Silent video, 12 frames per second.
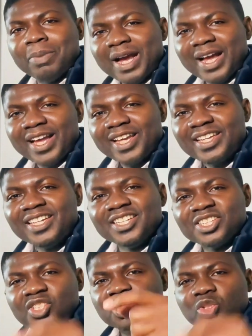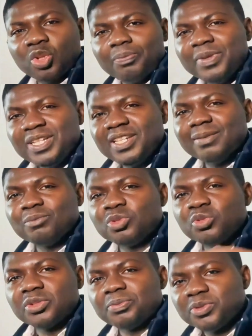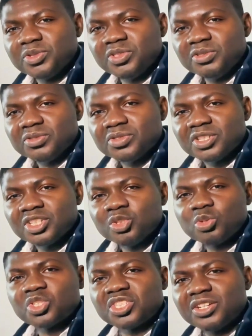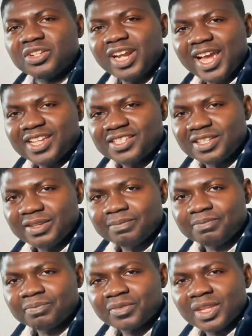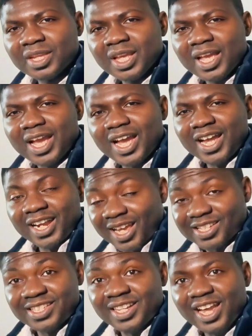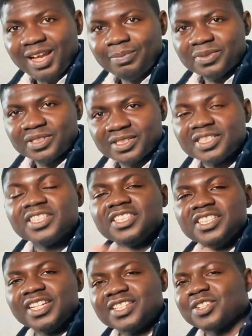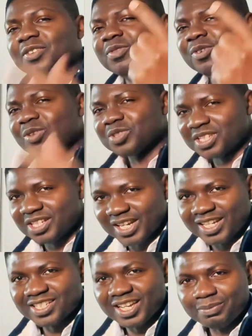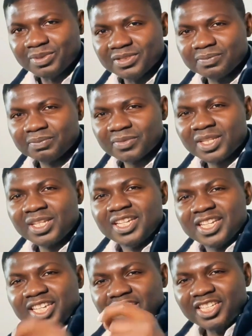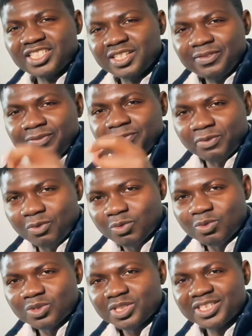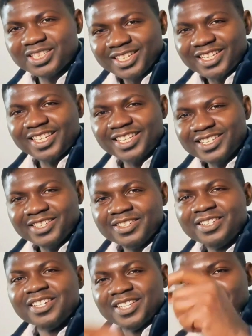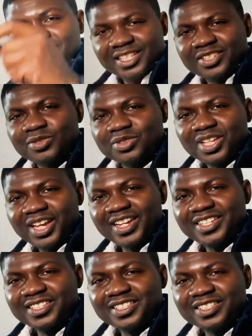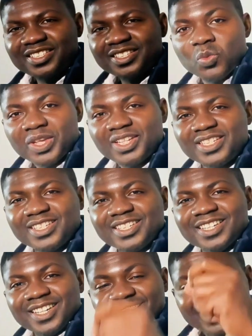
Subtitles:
by stopping them to reproduce. You sterilize them. And has it happened? Yes, of course it has happened. Eating food in the society with